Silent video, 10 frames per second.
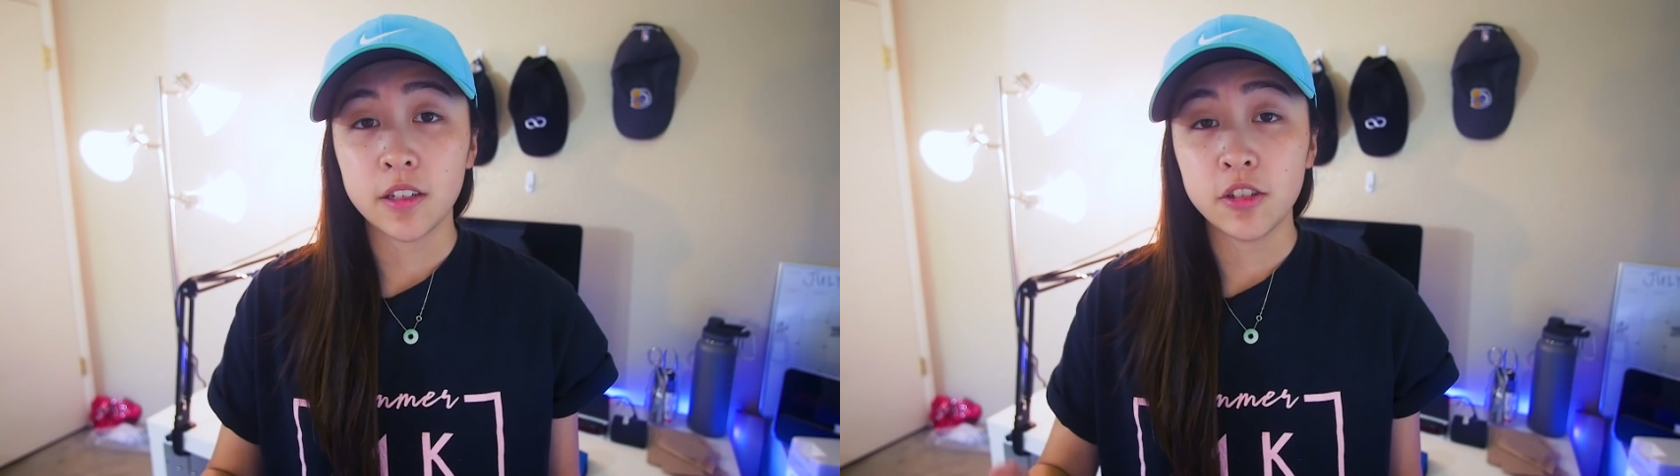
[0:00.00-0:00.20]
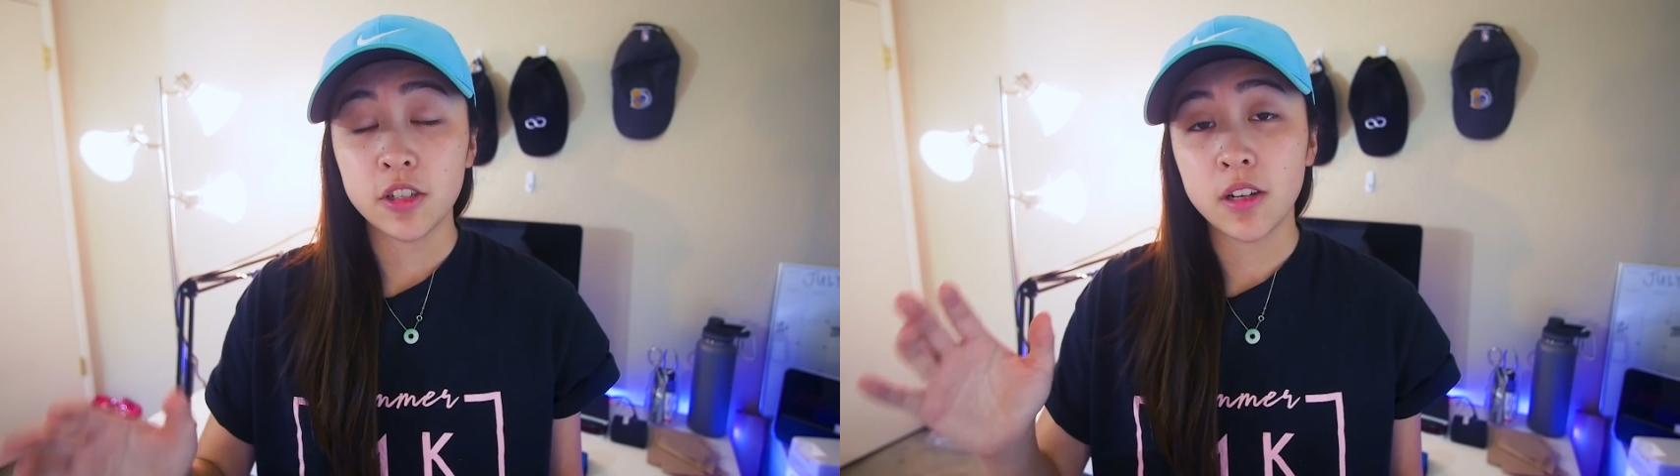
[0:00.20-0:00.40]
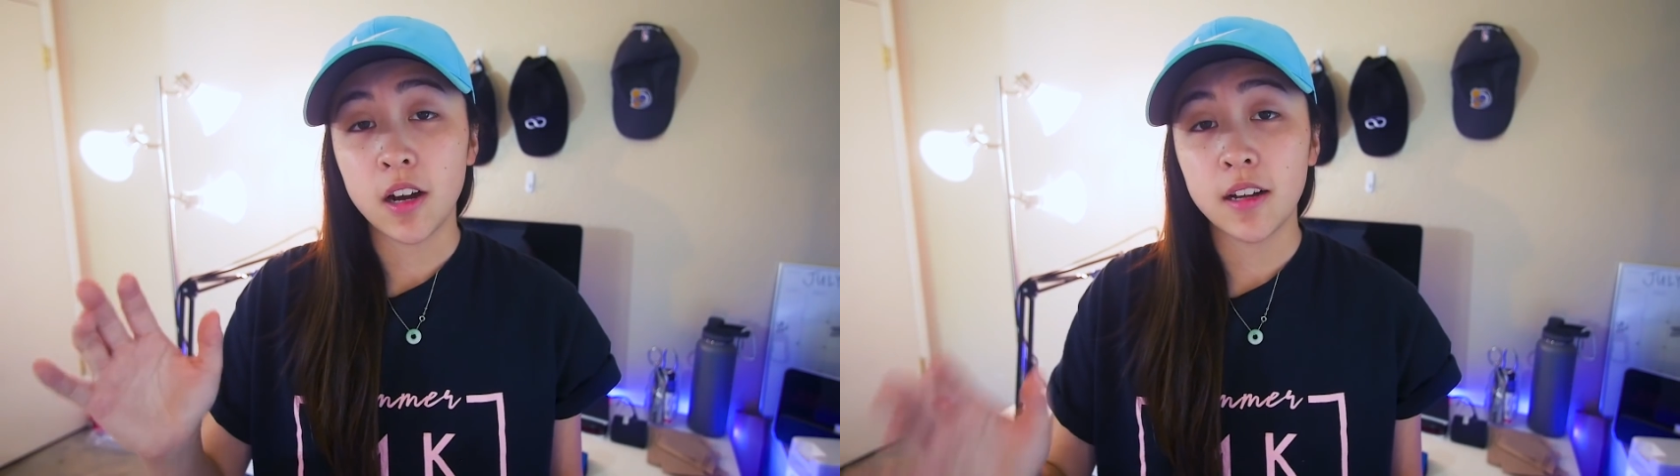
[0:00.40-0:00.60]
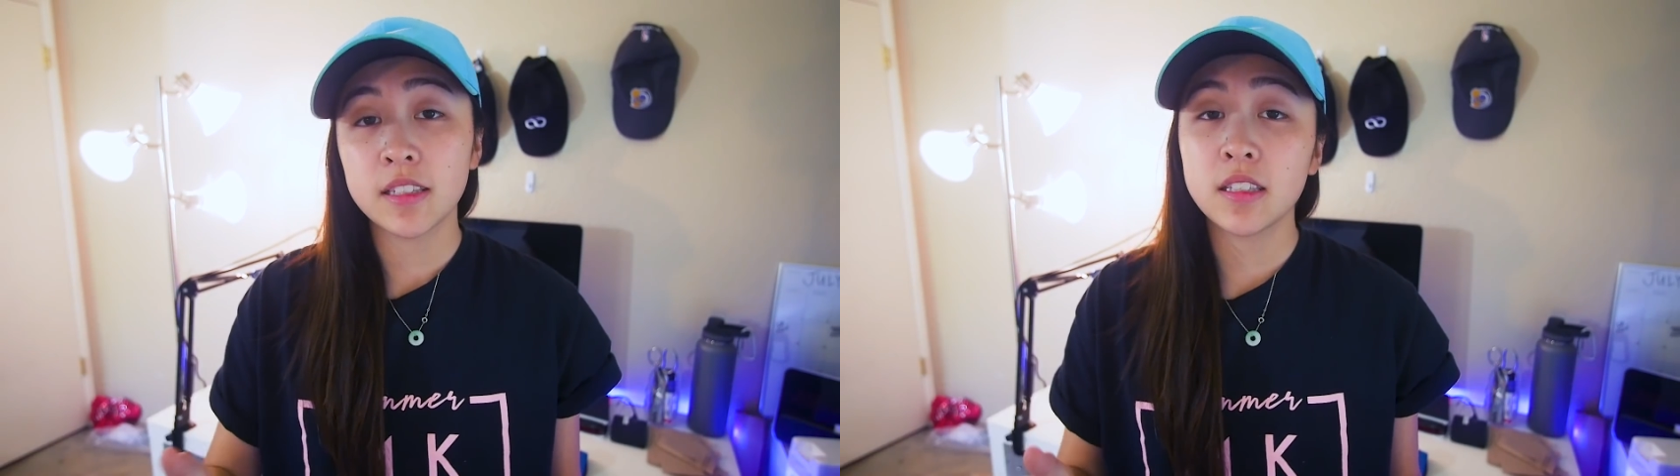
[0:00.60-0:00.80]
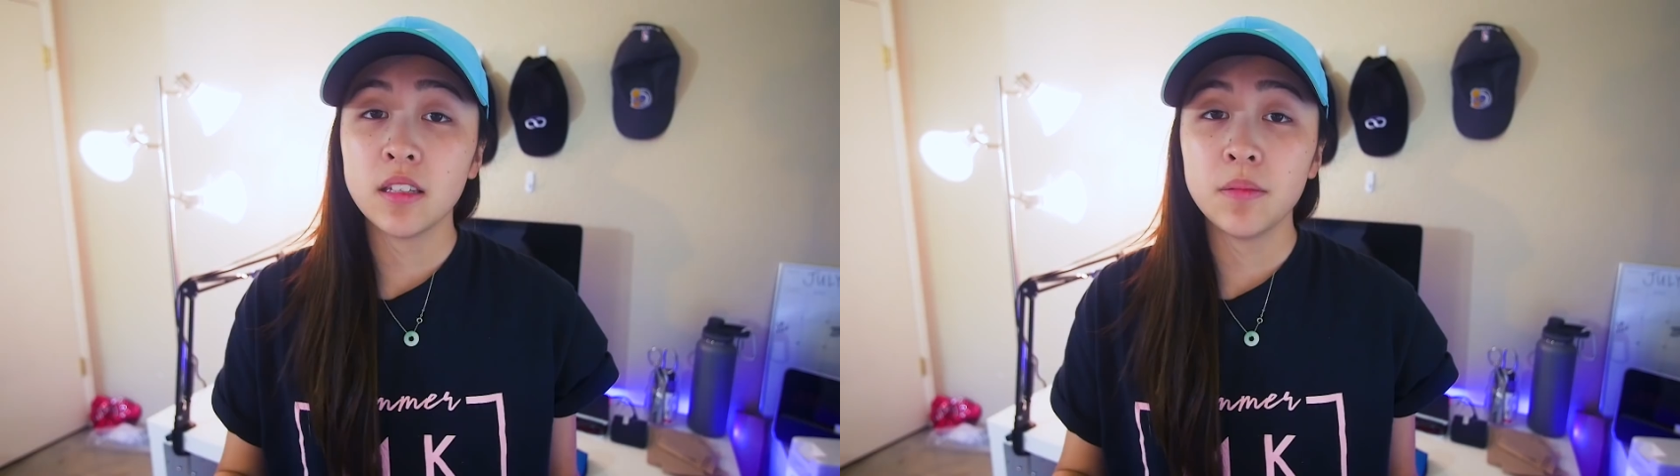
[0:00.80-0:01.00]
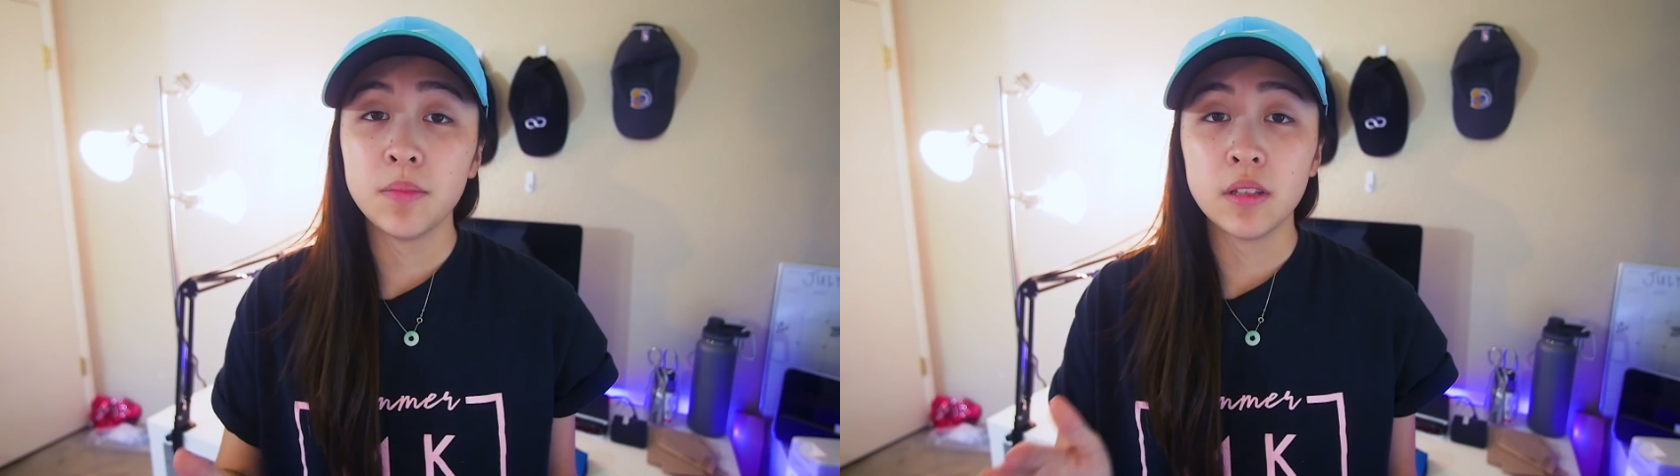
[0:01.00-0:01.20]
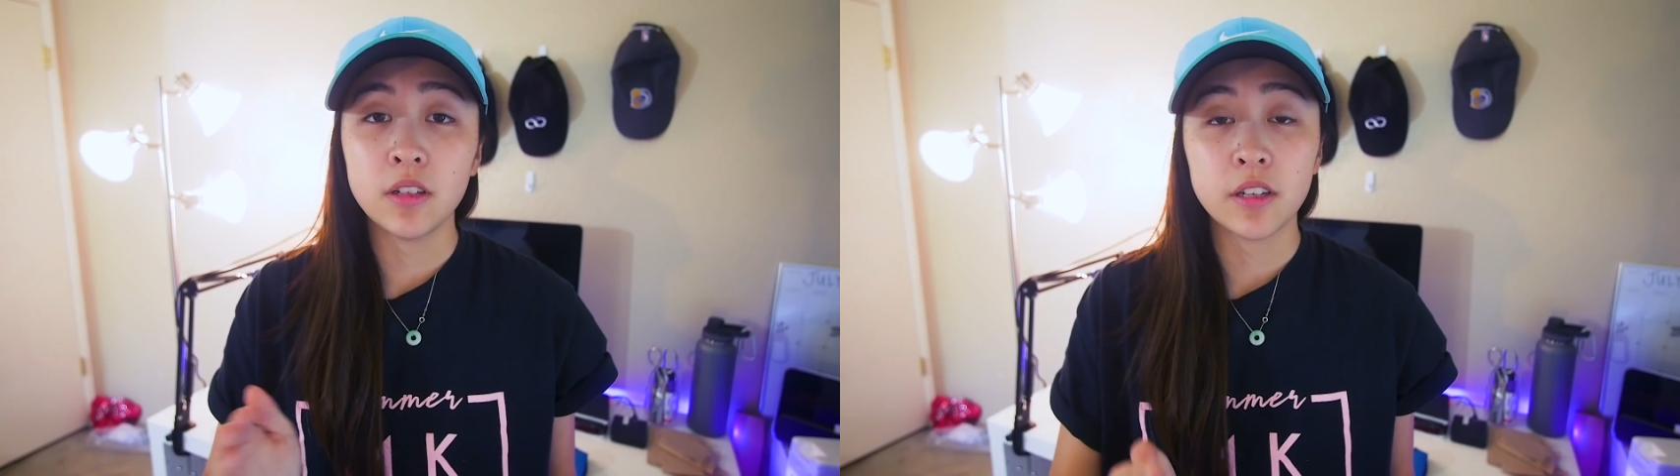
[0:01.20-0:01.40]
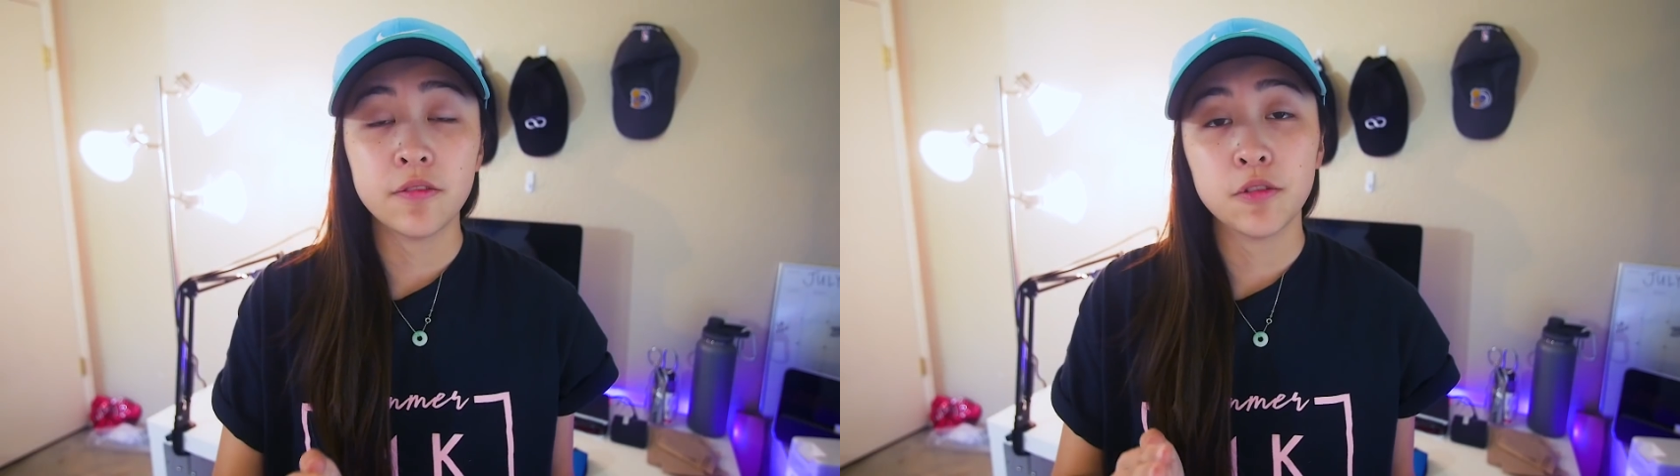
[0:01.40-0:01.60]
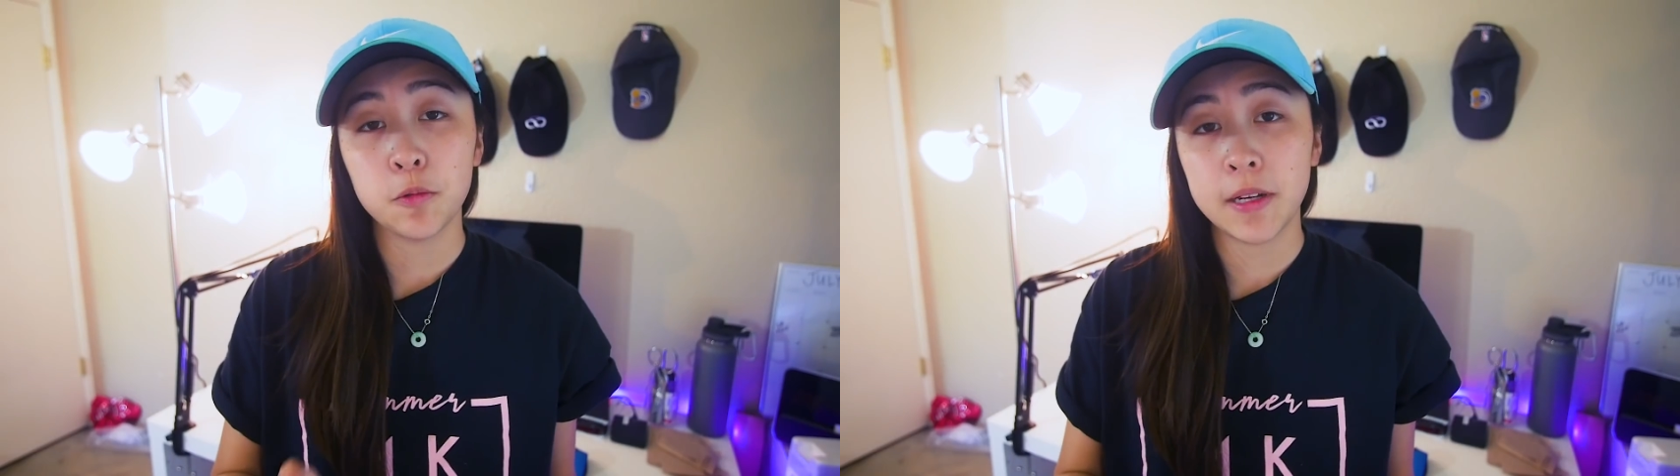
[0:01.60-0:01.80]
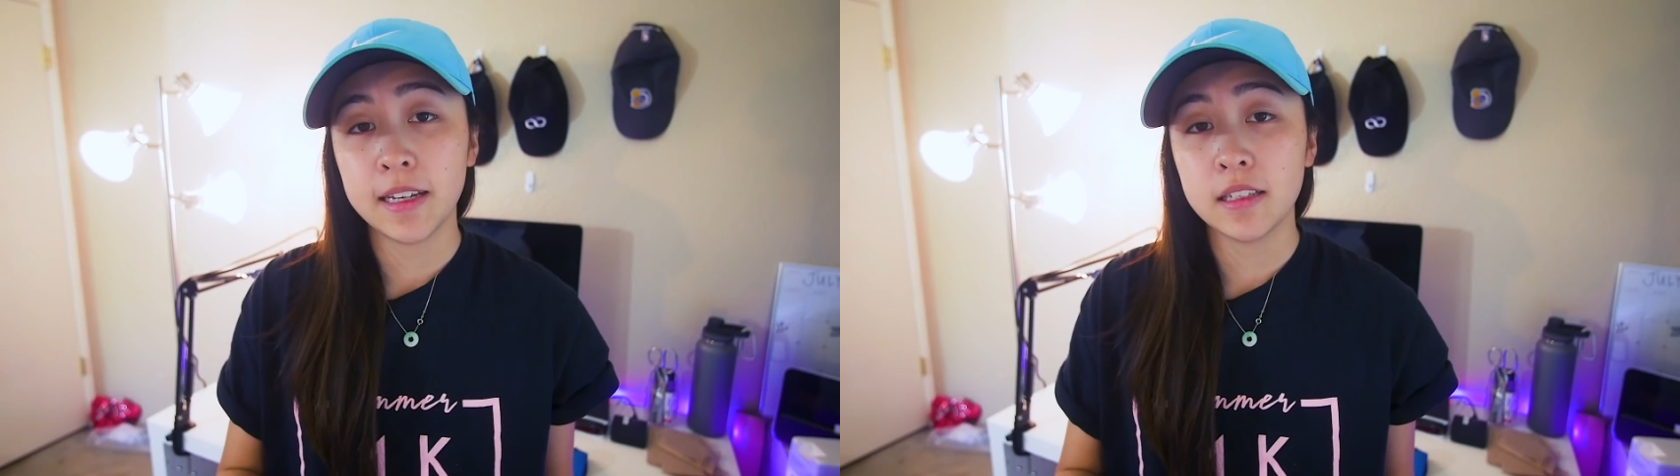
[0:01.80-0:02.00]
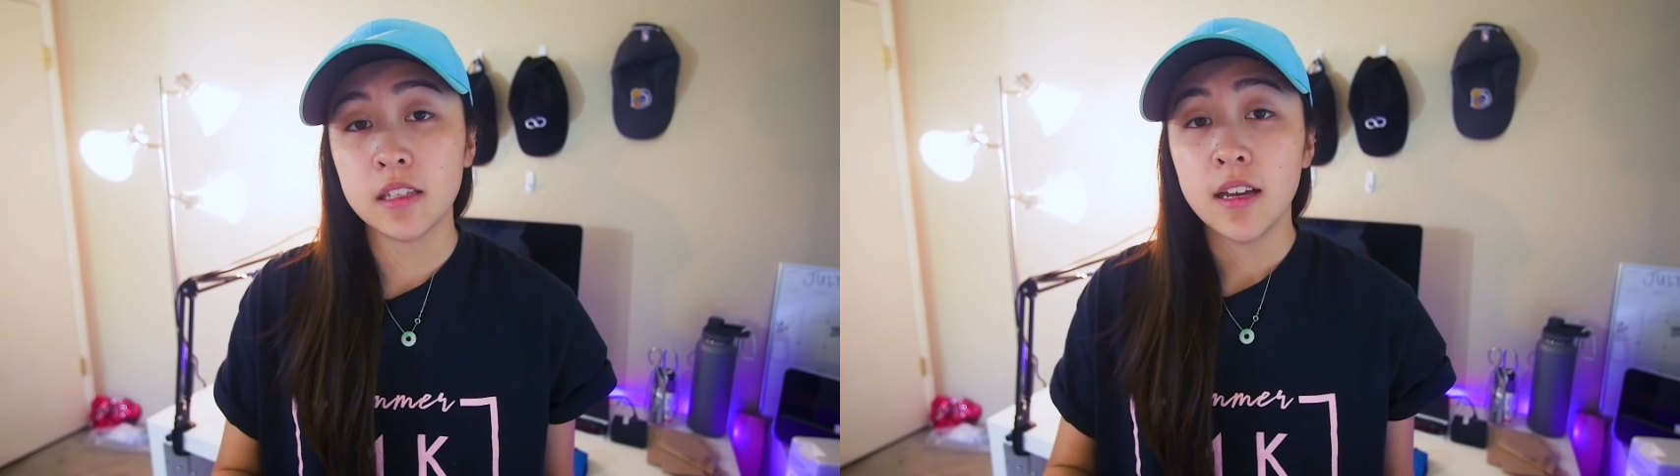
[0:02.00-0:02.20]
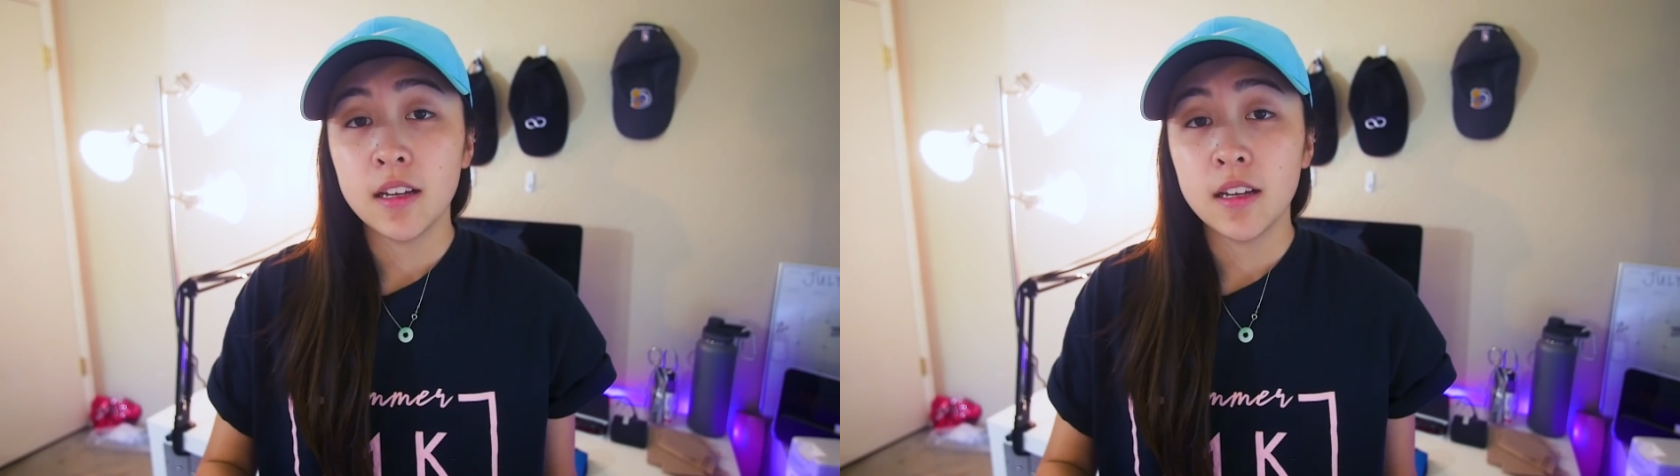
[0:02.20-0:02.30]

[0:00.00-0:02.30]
you should constantly be looking for ways